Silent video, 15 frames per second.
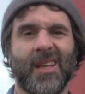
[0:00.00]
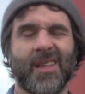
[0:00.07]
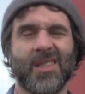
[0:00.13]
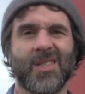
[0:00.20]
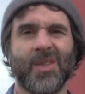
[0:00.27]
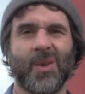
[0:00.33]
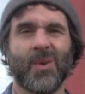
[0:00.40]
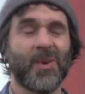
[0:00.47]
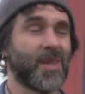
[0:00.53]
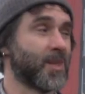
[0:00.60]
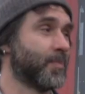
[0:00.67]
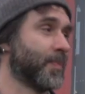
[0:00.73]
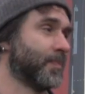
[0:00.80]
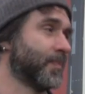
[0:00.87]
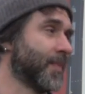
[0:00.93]
So it's
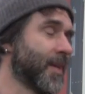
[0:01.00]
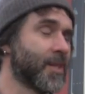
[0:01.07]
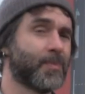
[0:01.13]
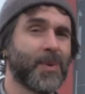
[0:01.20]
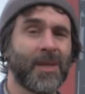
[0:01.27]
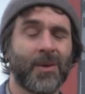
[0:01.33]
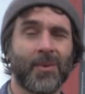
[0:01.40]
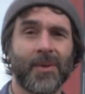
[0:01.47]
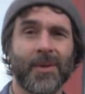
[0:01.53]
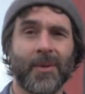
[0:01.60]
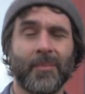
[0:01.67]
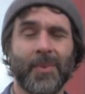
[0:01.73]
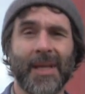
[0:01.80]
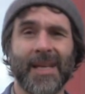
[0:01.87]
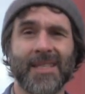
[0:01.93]
been a real
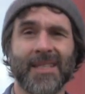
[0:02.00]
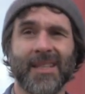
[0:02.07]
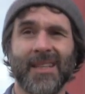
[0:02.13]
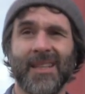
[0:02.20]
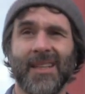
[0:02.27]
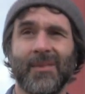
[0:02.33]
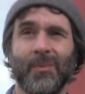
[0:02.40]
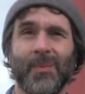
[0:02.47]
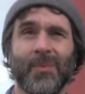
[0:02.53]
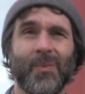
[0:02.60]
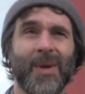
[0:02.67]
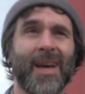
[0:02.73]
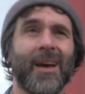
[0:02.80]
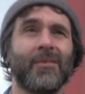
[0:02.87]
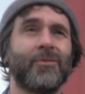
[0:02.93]
blessing, and
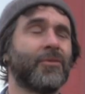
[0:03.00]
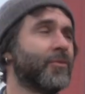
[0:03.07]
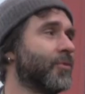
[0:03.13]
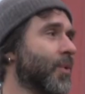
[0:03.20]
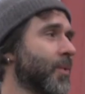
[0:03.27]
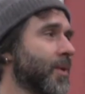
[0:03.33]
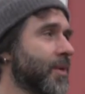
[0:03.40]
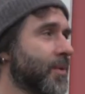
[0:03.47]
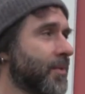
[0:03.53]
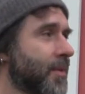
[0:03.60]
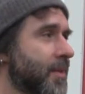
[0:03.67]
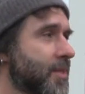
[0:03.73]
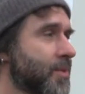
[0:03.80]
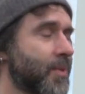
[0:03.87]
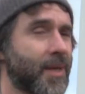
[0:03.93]
we have 4
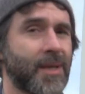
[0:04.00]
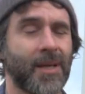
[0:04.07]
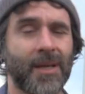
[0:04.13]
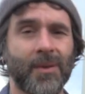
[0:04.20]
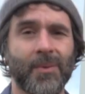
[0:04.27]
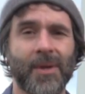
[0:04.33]
units right here.